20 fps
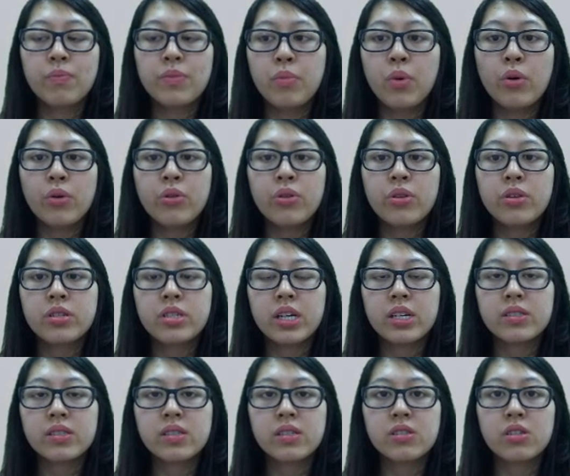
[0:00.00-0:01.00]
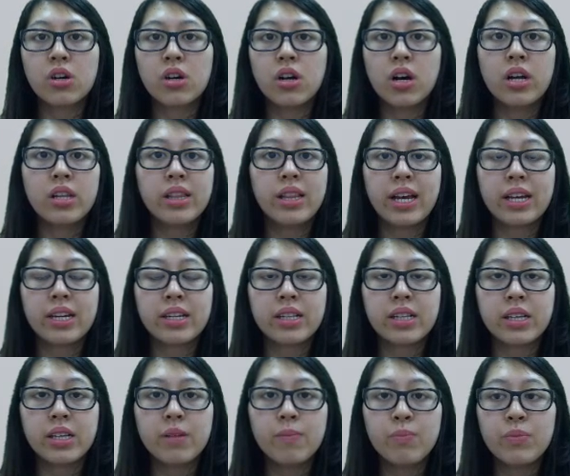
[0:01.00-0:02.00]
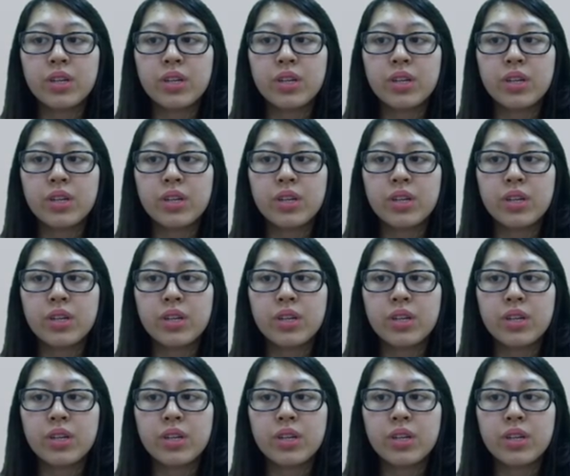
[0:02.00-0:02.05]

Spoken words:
Both chances are unlikely.